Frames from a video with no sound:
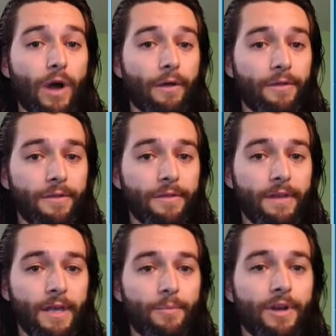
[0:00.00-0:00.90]
of wealth,
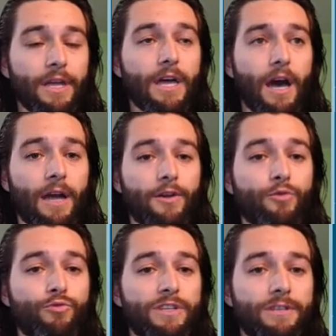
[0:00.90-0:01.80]
but on God
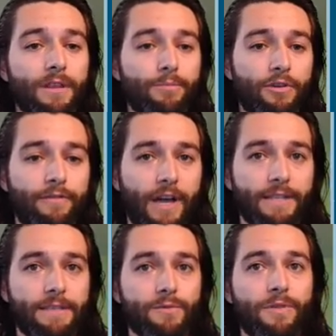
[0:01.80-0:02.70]
who richly
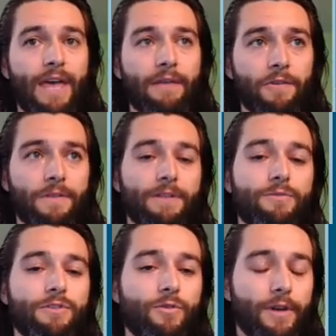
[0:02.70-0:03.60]
provides us with
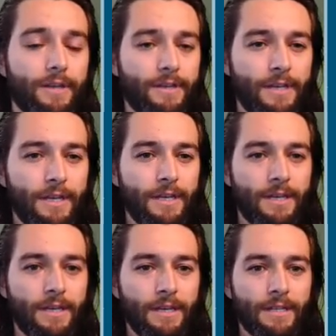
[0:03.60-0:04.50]
everything to enjoy.
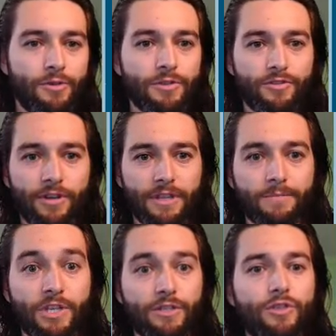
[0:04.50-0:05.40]
To instruct
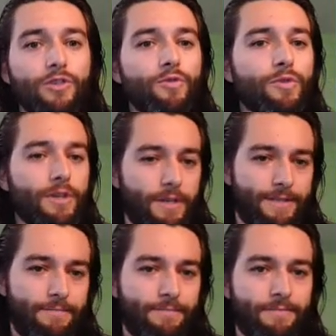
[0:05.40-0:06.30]
them to do
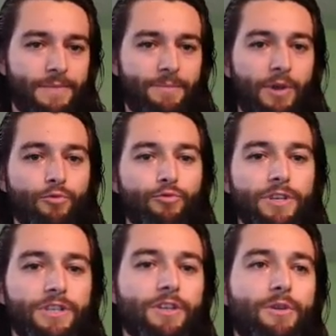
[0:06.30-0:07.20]
good, to be
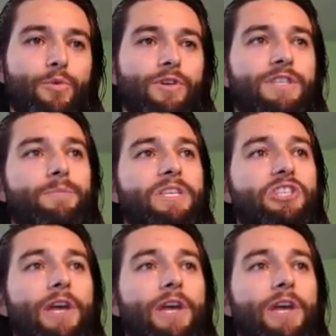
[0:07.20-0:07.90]
rich in good works, to be